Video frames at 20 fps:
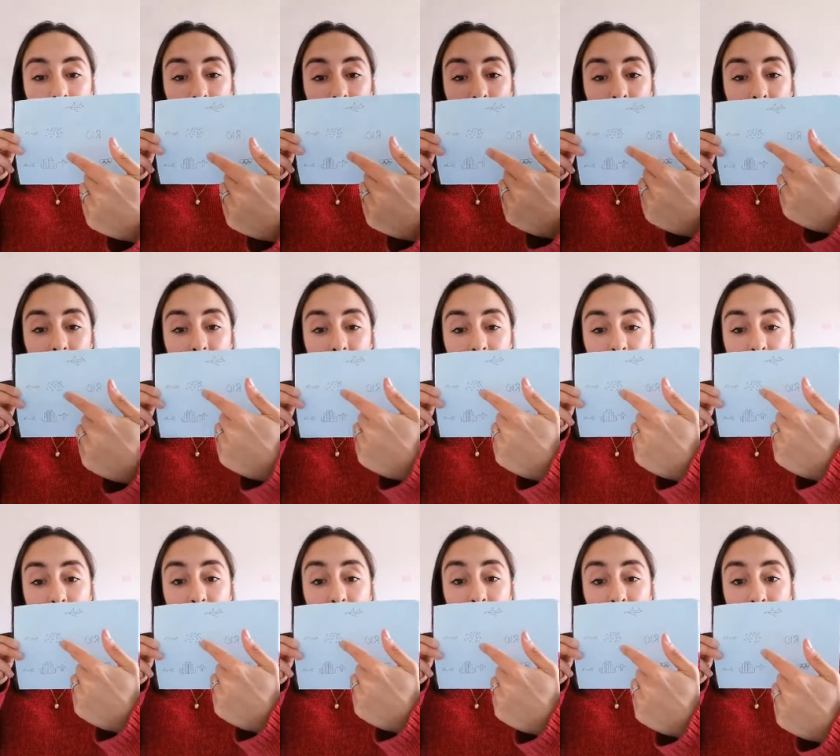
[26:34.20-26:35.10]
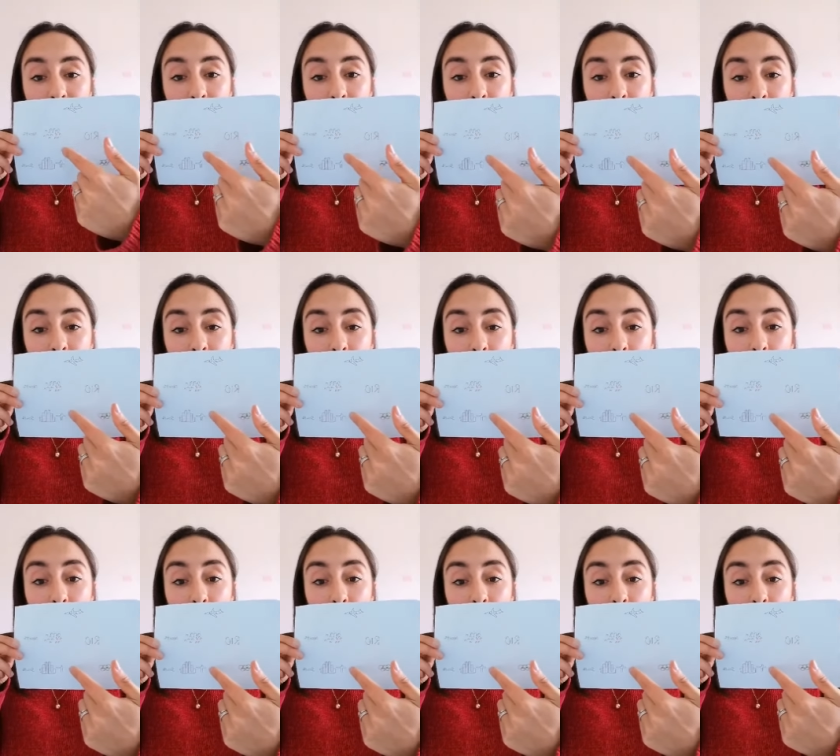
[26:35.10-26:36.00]
uh, some of the slums and
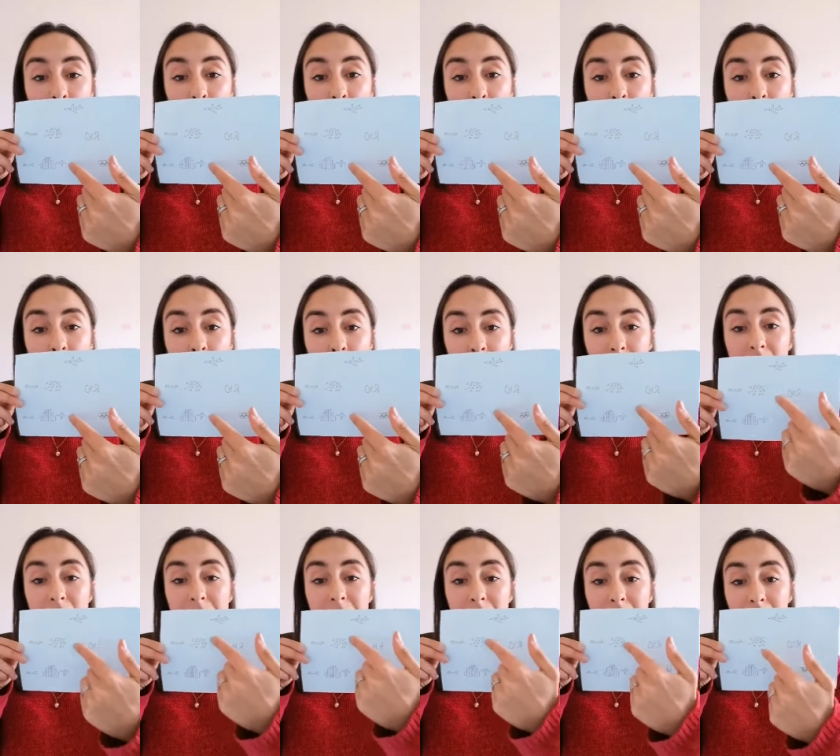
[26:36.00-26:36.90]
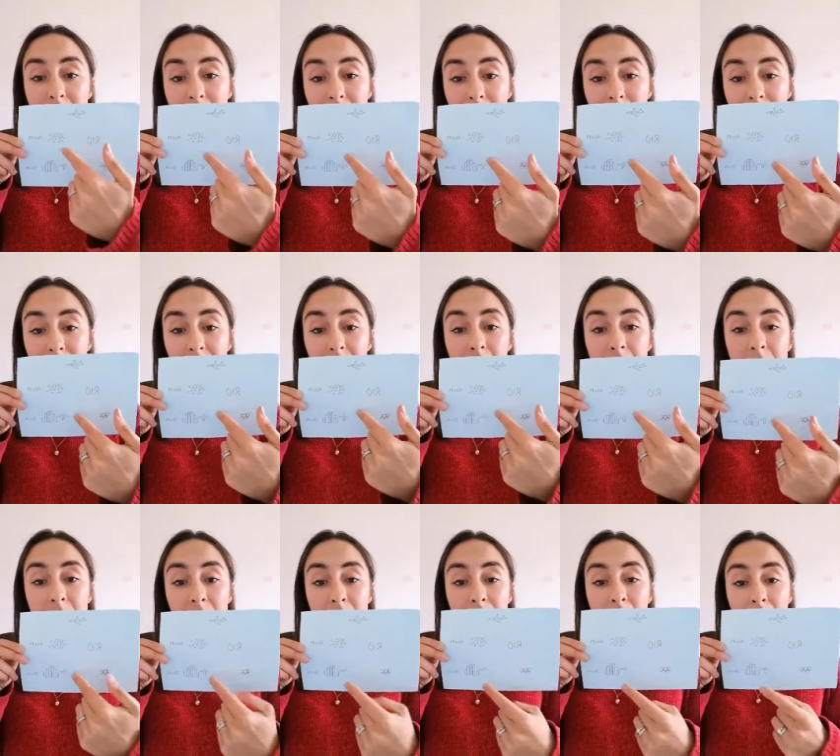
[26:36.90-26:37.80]
low-income residencies.
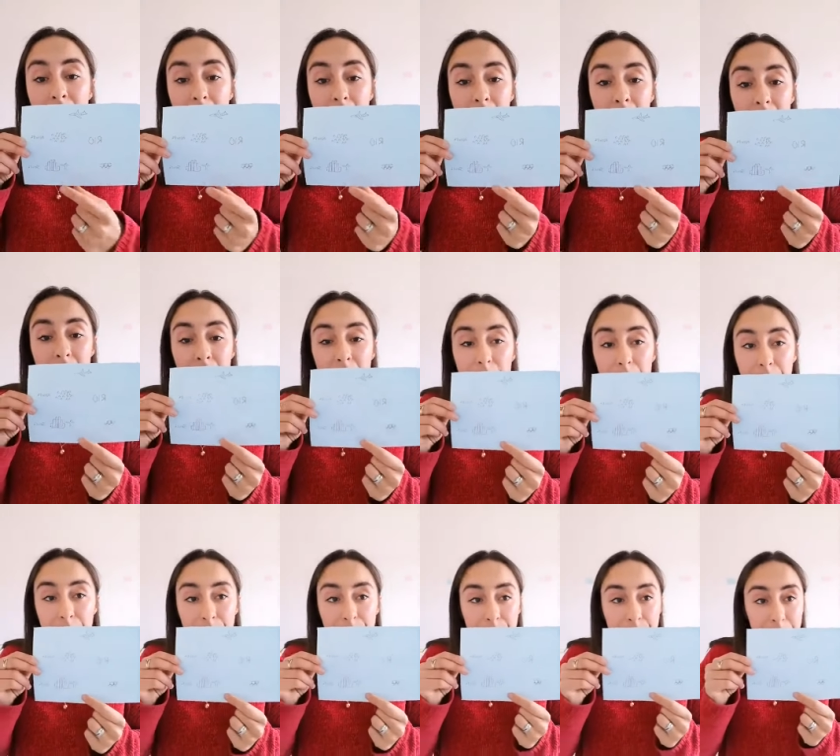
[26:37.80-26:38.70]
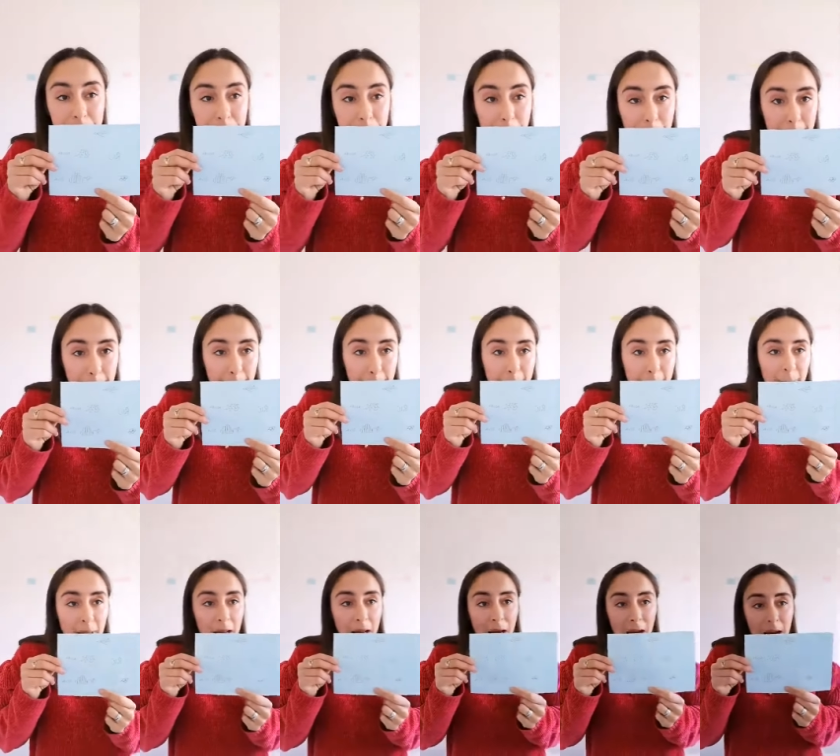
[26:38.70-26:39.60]
Um,
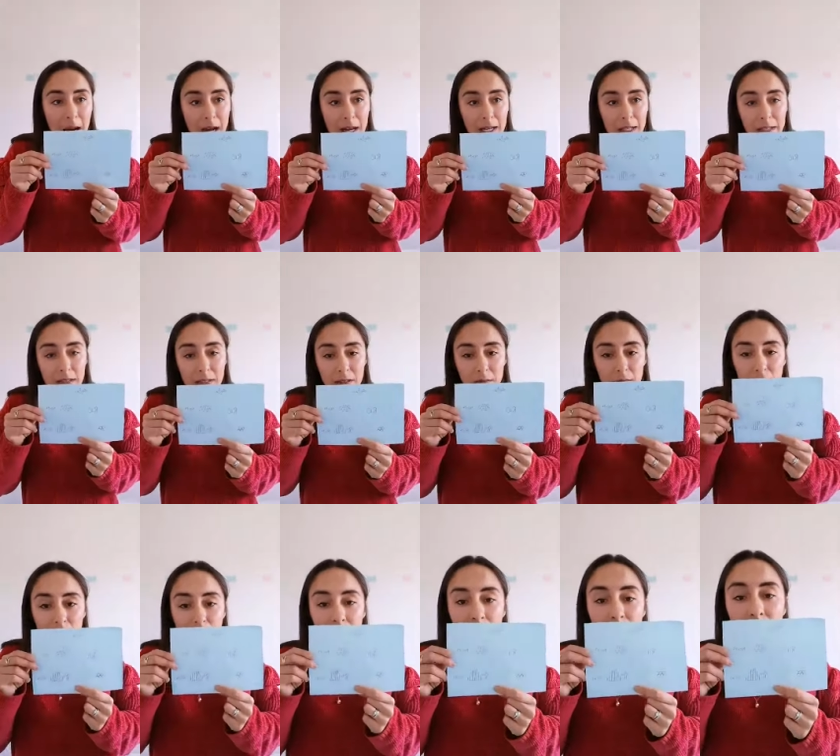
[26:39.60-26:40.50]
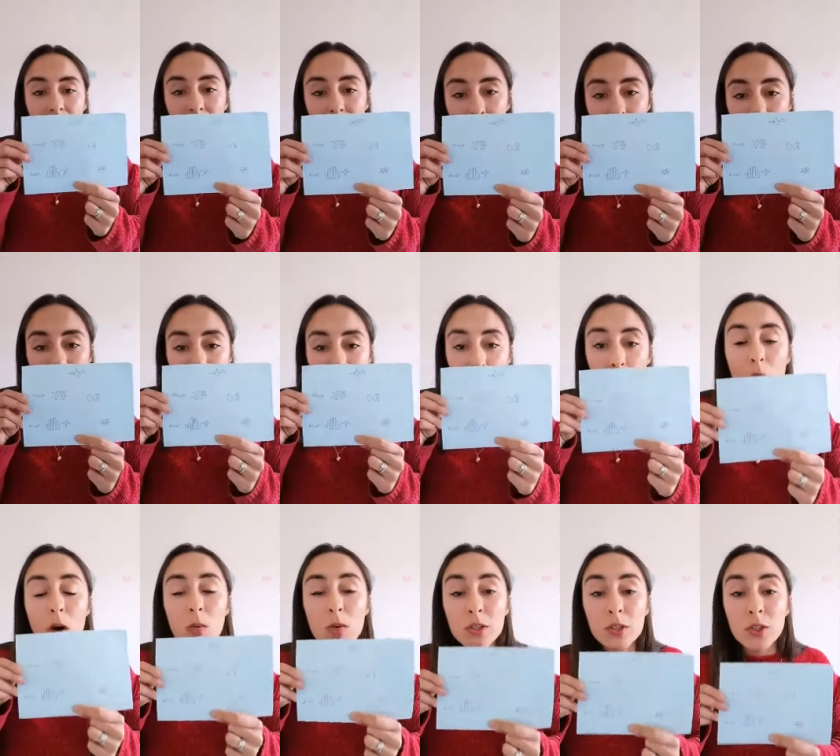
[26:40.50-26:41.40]
and uh,
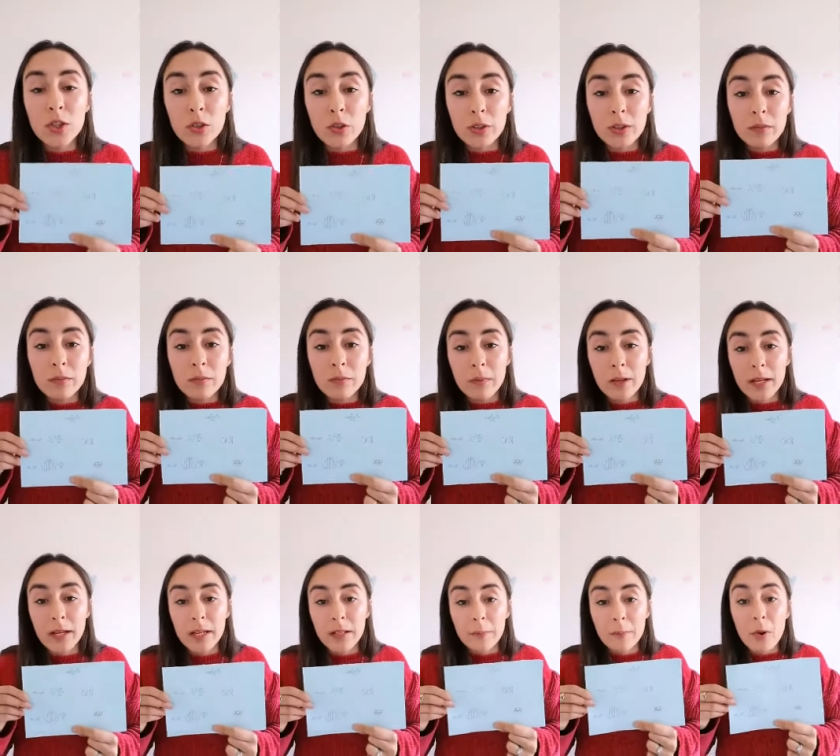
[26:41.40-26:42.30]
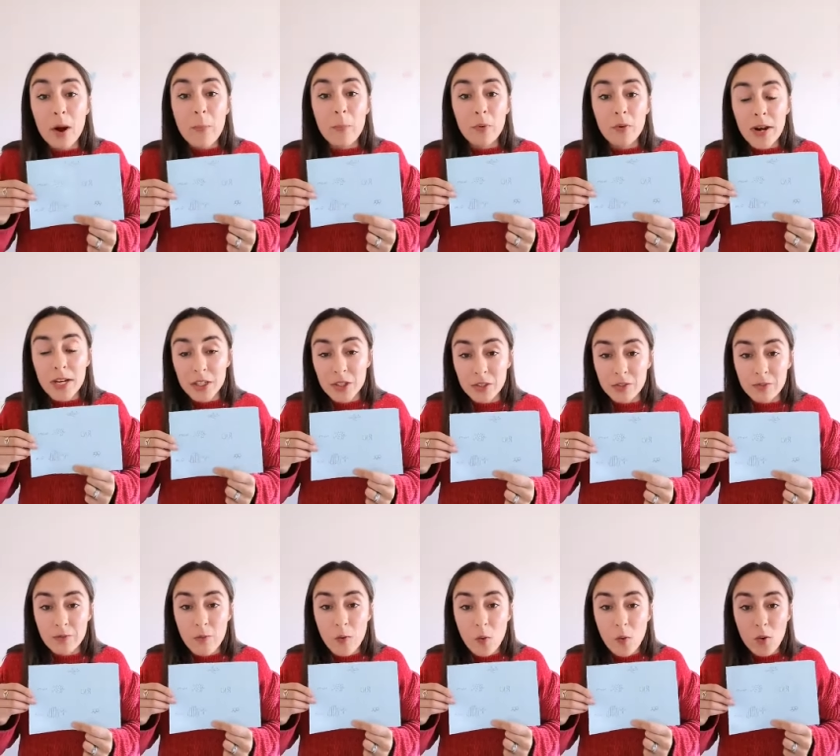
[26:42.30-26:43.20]
what was done in
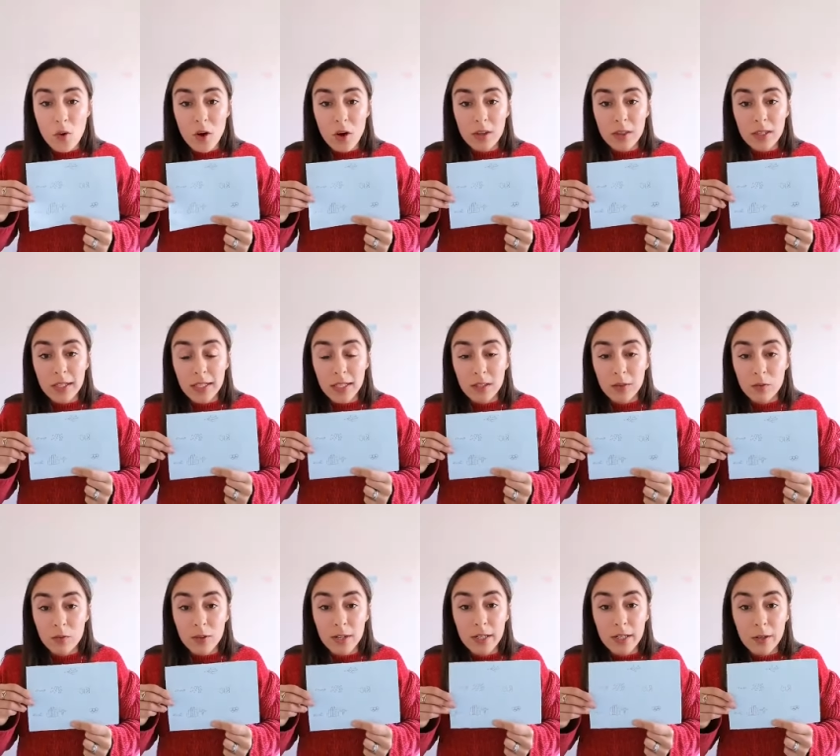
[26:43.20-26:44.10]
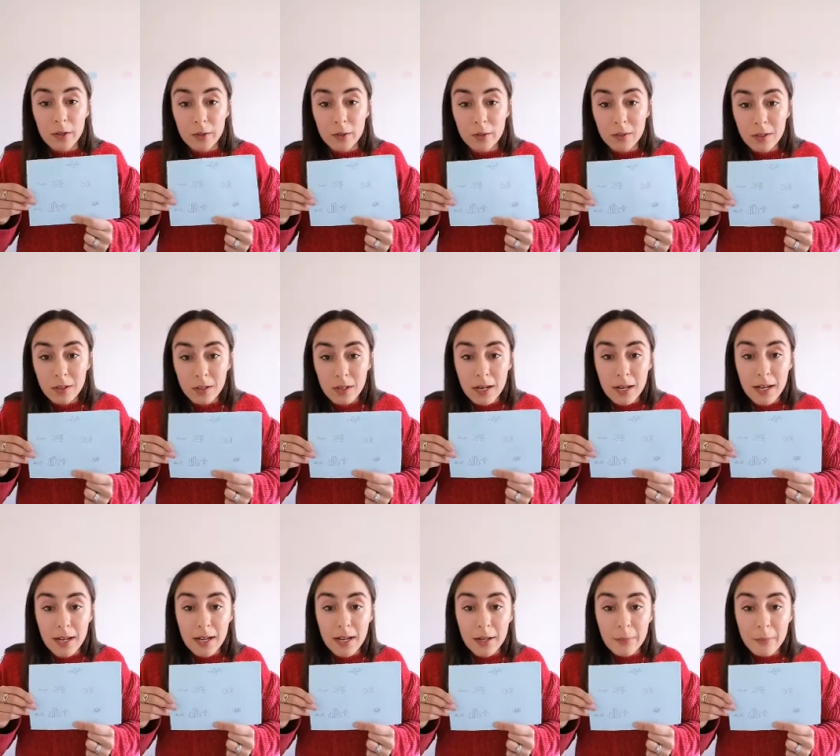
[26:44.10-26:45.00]
preparation for the Rio
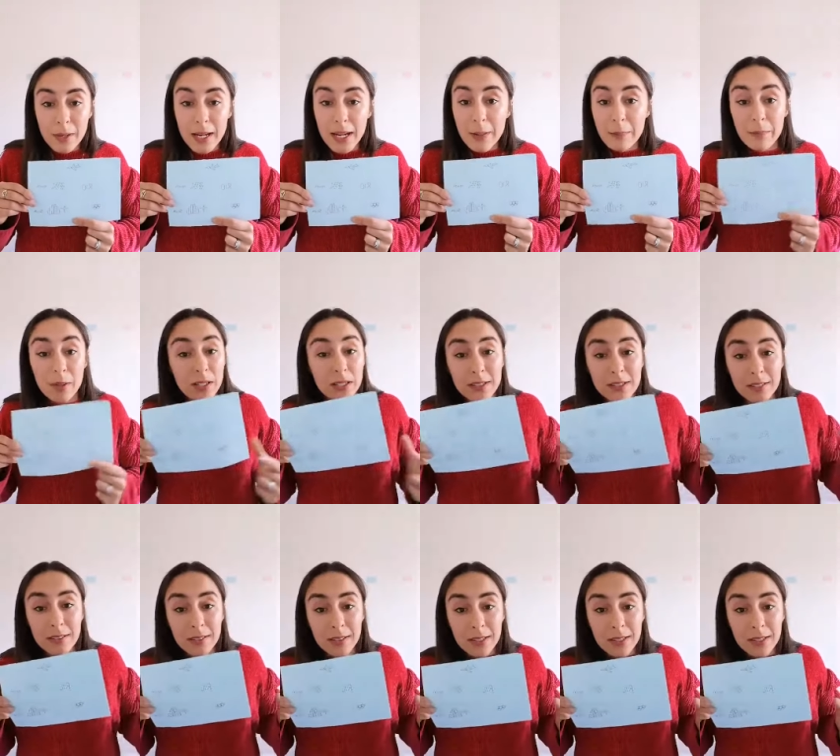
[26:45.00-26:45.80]
um, Olympics